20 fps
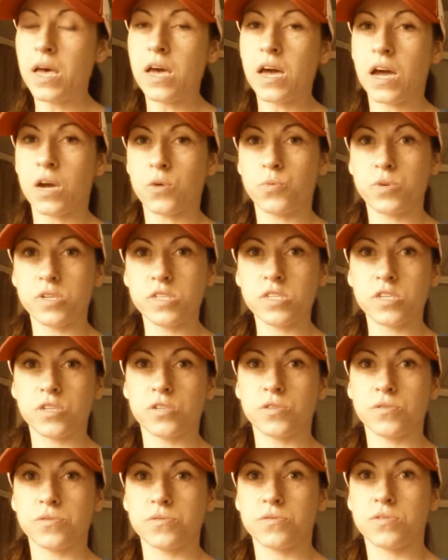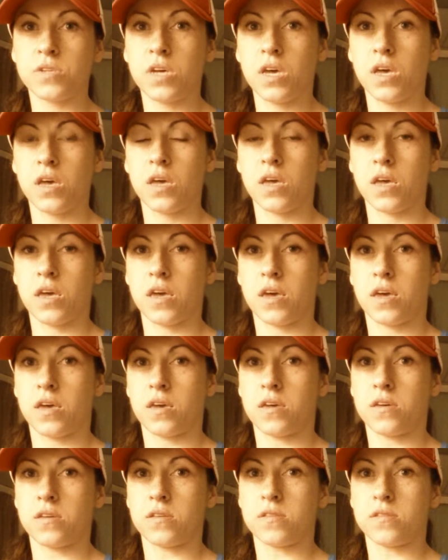I will include
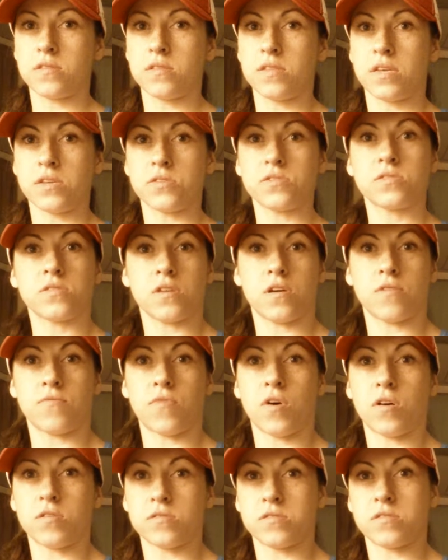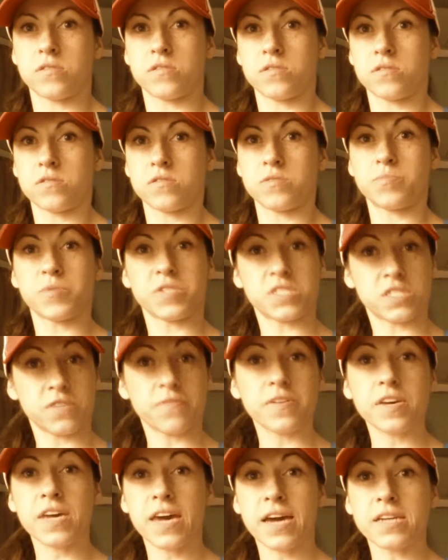a list of all the
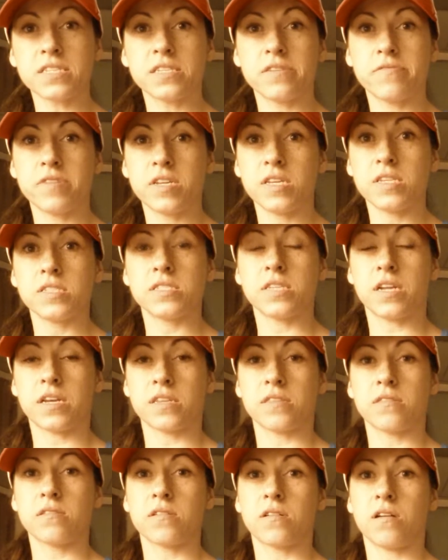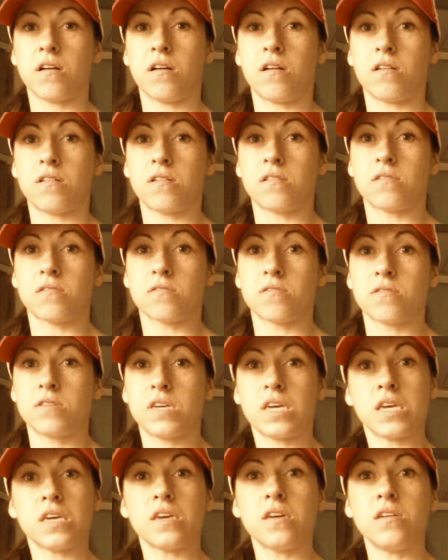specific activities that I think are
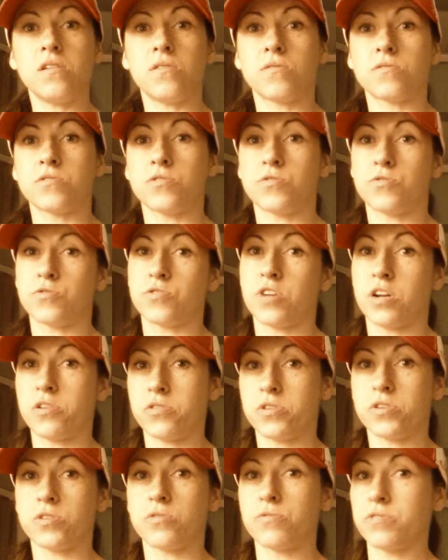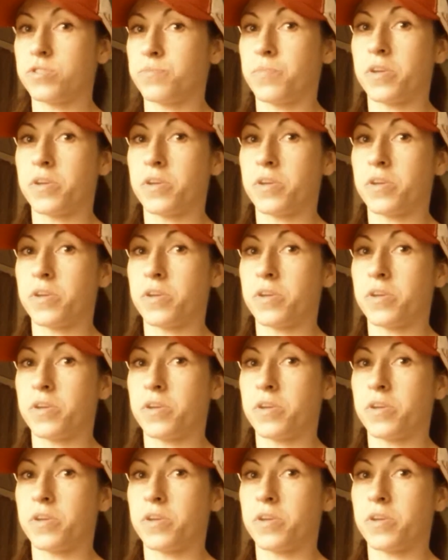key, or you should try to include as